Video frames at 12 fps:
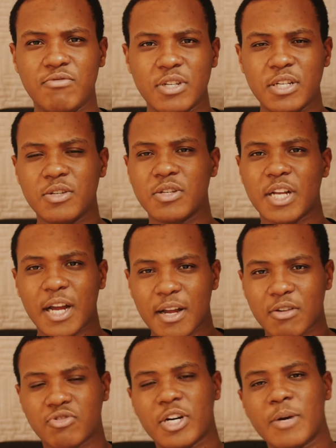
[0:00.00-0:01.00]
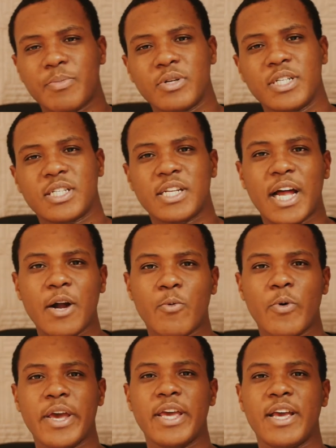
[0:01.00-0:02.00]
really good like, tripod. It's
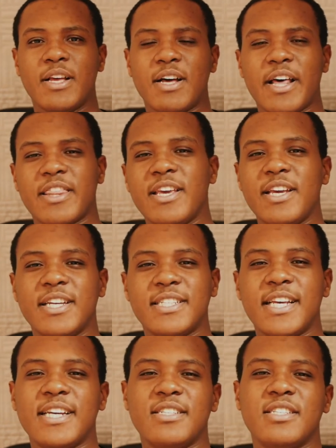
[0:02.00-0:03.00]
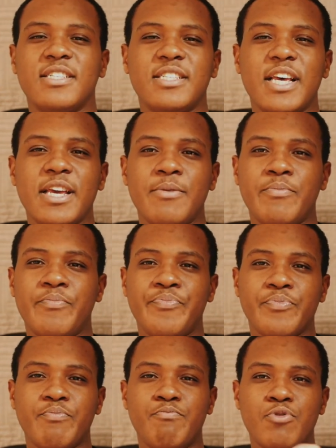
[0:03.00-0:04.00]
lightweight. It, I think it takes the same
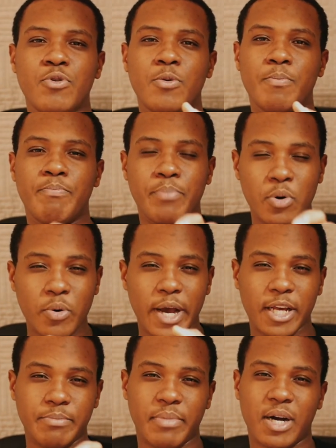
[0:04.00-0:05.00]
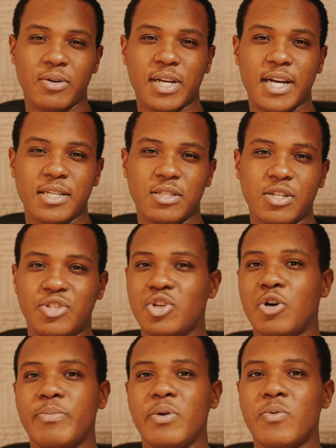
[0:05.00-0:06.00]
ball, ball head mount as the
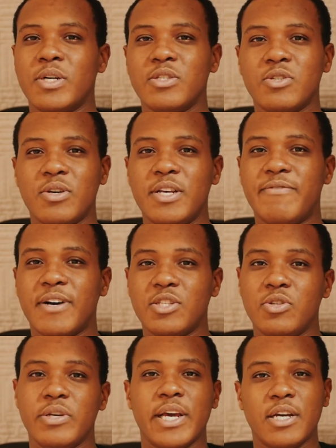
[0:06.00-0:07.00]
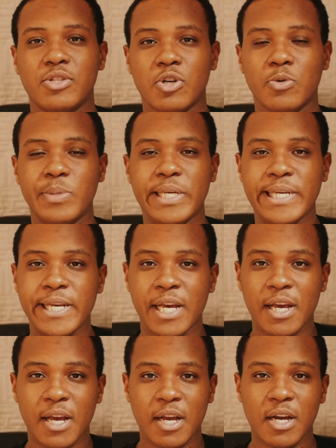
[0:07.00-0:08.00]
Joby one. So if I do get a Joby
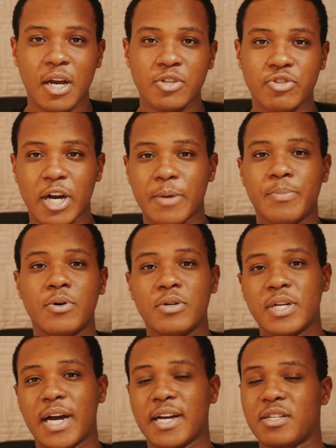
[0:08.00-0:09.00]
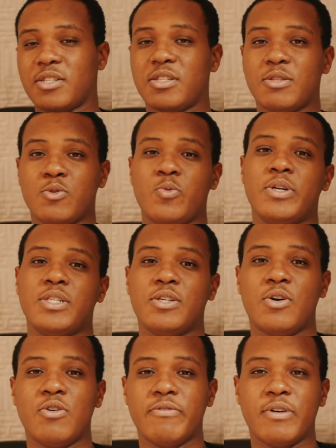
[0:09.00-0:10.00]
tripod I can just switch
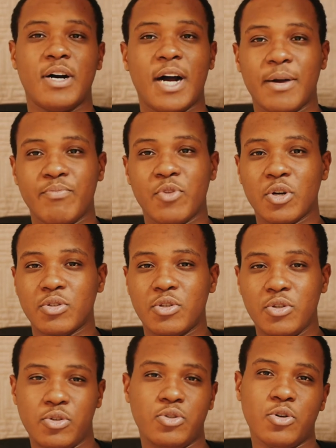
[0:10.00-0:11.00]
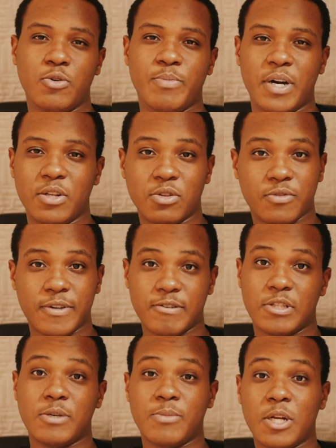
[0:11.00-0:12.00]
it over I'm not too sure but it looks very
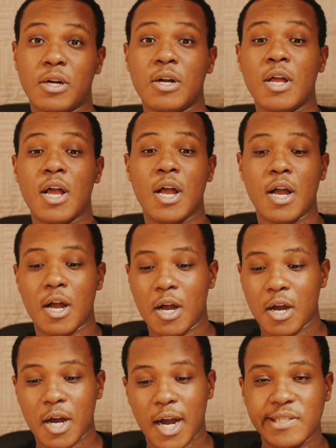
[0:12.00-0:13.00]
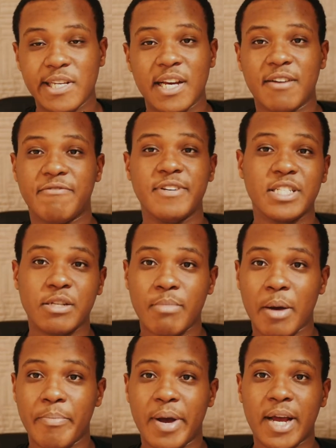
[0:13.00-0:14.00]
similar and yeah it fits in
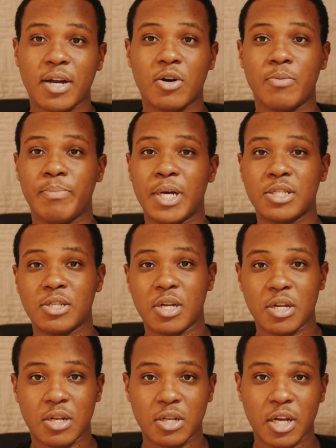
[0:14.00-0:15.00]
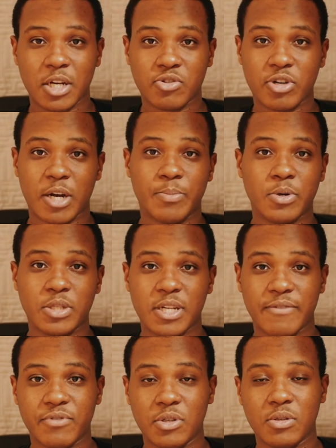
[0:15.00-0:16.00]
my bag compared to the last tripods
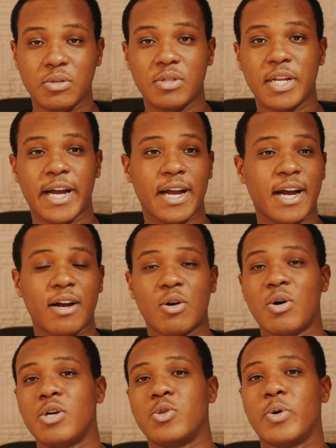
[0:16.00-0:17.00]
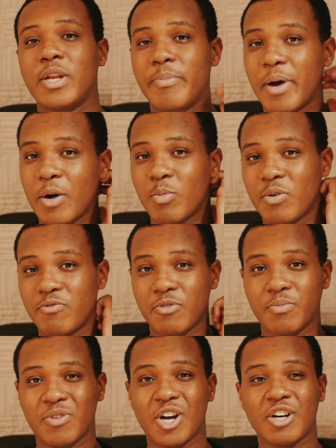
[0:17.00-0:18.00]
I've used like I've got a 20 pound one
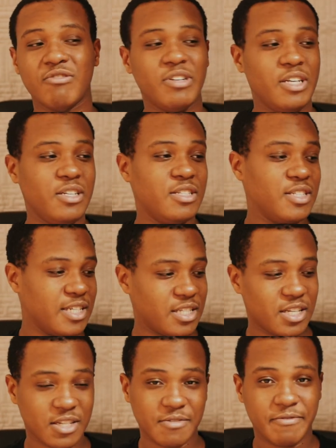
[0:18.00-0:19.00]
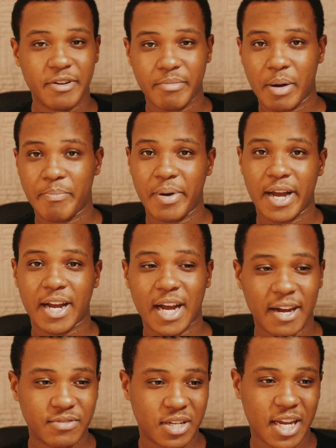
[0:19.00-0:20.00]
from Curry's it doesn't fit my bag
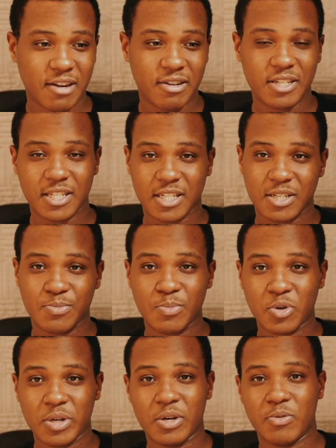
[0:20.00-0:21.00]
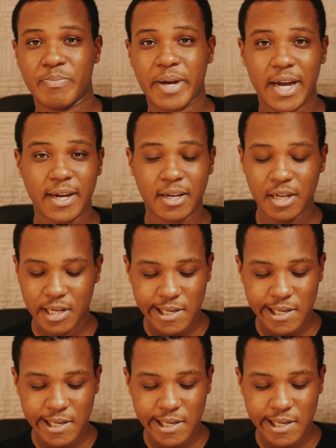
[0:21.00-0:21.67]
I have to carry it in this small little bag